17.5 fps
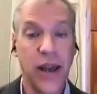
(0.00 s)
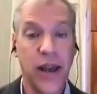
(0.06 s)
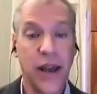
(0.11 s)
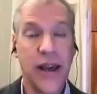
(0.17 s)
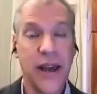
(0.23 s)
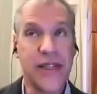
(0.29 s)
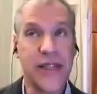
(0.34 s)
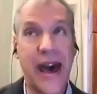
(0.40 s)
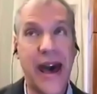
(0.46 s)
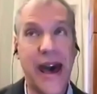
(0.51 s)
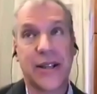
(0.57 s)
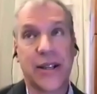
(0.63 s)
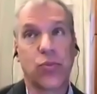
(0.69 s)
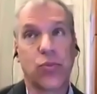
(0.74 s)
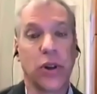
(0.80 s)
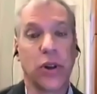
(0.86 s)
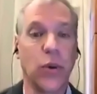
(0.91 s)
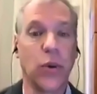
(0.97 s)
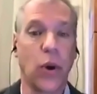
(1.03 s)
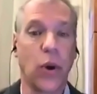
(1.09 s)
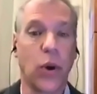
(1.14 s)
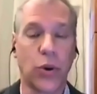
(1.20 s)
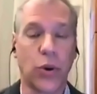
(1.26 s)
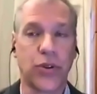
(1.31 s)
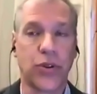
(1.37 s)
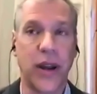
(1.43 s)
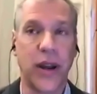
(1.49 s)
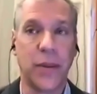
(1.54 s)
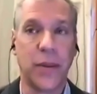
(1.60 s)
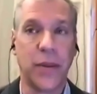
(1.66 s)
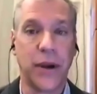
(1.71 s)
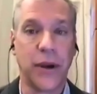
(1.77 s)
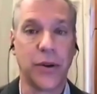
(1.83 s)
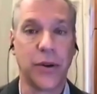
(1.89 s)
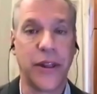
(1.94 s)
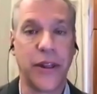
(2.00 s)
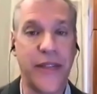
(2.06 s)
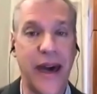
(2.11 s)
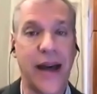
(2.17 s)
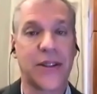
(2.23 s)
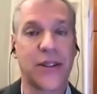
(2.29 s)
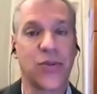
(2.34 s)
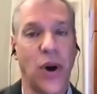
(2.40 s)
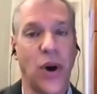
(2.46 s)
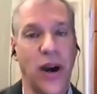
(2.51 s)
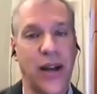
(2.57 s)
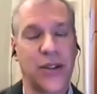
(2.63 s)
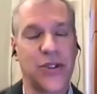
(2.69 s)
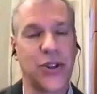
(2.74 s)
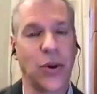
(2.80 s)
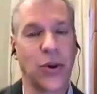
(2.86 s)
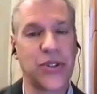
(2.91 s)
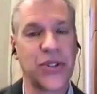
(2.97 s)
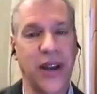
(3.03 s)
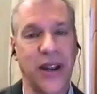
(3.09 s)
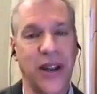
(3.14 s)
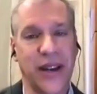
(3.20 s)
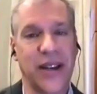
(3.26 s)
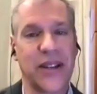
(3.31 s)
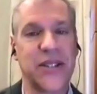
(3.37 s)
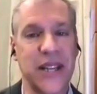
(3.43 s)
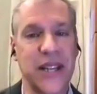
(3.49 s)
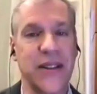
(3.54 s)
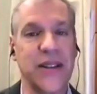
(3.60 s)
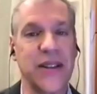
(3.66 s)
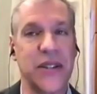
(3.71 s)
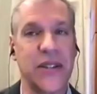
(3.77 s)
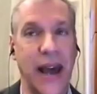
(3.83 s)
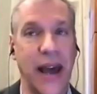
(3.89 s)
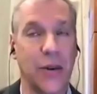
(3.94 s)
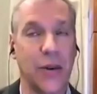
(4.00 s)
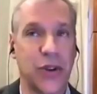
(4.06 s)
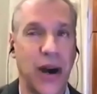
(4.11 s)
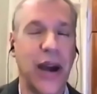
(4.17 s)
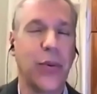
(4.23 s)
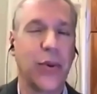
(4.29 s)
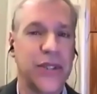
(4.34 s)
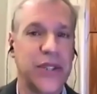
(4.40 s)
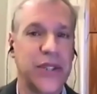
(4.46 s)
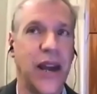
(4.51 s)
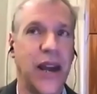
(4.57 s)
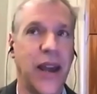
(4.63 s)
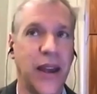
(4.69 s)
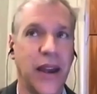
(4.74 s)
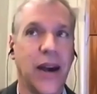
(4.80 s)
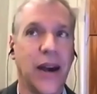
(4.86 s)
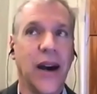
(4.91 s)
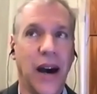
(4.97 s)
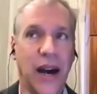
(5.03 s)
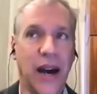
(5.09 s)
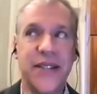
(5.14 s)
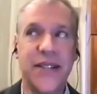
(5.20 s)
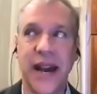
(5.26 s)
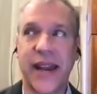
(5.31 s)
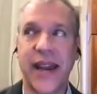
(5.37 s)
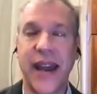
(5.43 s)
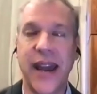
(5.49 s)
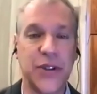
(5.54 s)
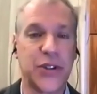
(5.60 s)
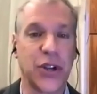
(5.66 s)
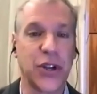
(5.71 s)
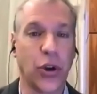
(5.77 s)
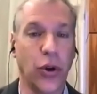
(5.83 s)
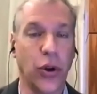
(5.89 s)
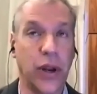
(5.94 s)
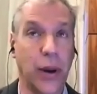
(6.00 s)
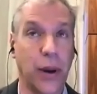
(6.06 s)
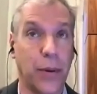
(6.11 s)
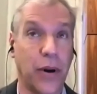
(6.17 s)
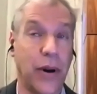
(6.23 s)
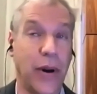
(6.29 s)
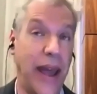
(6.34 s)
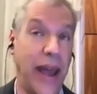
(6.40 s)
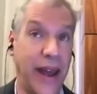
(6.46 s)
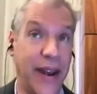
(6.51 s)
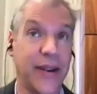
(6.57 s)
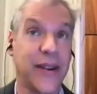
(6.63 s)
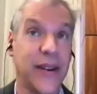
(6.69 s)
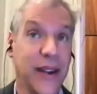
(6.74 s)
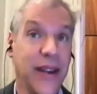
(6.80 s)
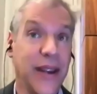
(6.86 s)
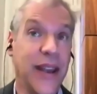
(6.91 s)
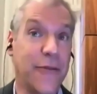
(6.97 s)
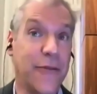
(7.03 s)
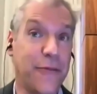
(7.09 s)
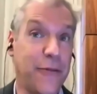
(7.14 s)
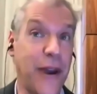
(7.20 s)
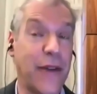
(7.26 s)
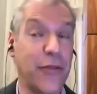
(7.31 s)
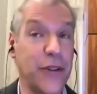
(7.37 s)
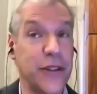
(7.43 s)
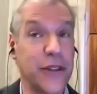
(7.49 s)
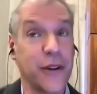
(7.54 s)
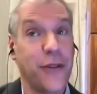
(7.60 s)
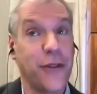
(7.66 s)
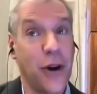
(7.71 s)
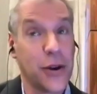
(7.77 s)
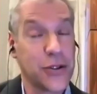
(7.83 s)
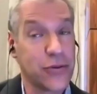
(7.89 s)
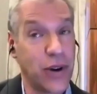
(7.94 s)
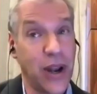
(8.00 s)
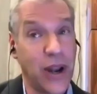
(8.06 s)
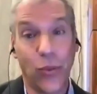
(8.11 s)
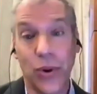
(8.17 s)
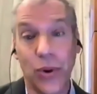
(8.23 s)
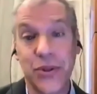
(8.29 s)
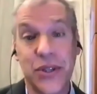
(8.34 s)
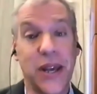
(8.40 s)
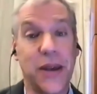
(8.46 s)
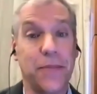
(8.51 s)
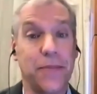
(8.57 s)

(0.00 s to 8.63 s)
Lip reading: That's really what we're trying to build, and that's why it's so exciting to see this now. So I would say a decade is a good number, and if everything falls right, we'll see.